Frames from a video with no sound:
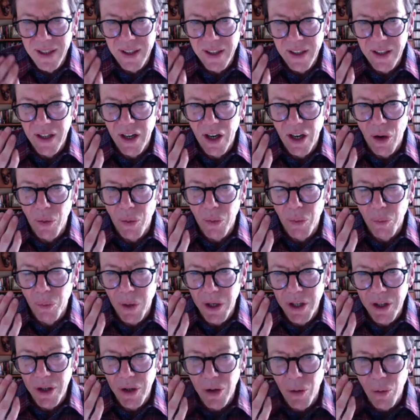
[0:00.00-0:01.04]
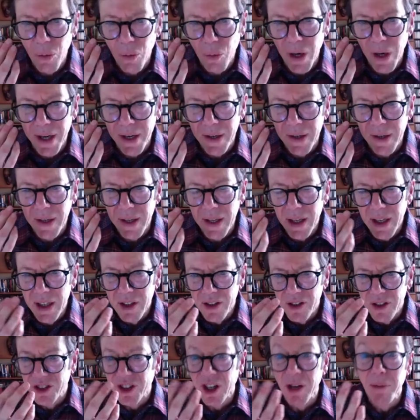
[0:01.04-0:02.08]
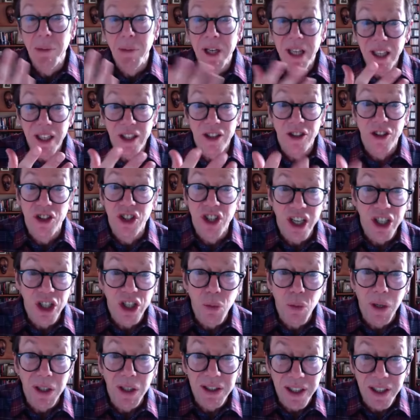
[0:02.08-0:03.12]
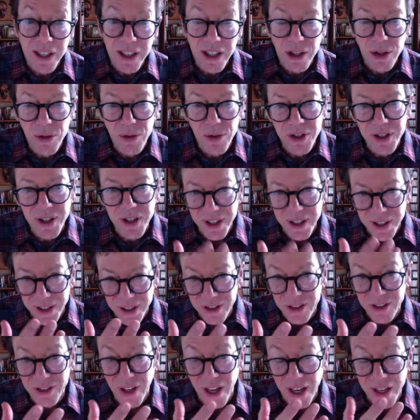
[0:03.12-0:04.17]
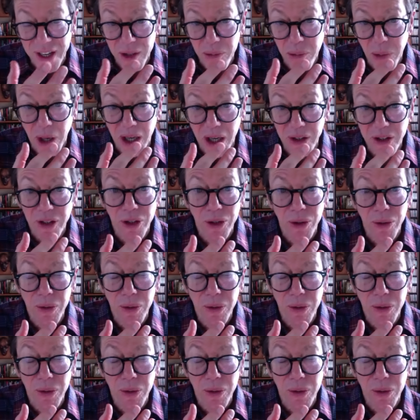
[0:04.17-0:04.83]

you know, when you when somebody is genuinely interested and excited about you,